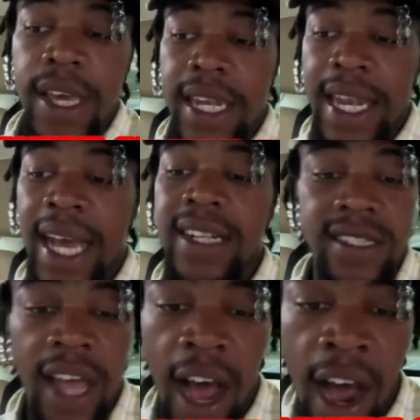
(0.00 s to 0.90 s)
not just the
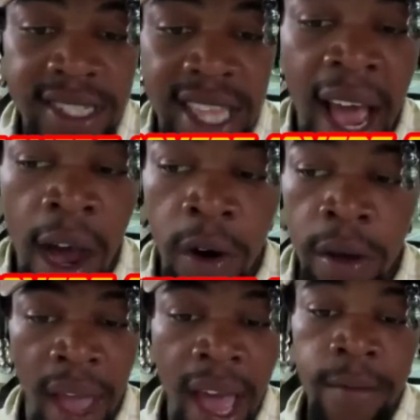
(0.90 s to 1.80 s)
hostile
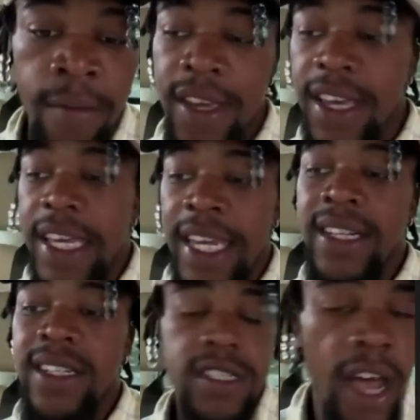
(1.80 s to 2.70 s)
environment, not
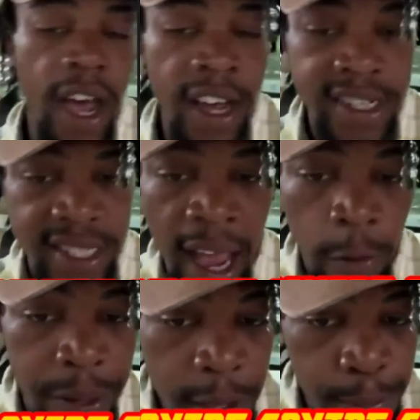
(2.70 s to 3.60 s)
just hostile
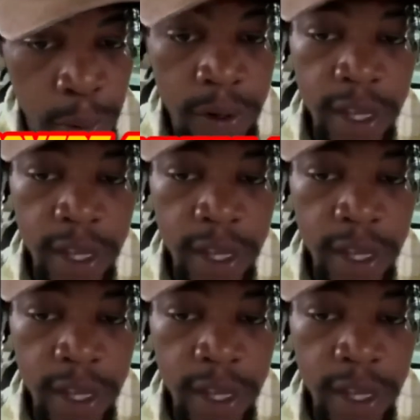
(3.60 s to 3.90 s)
people,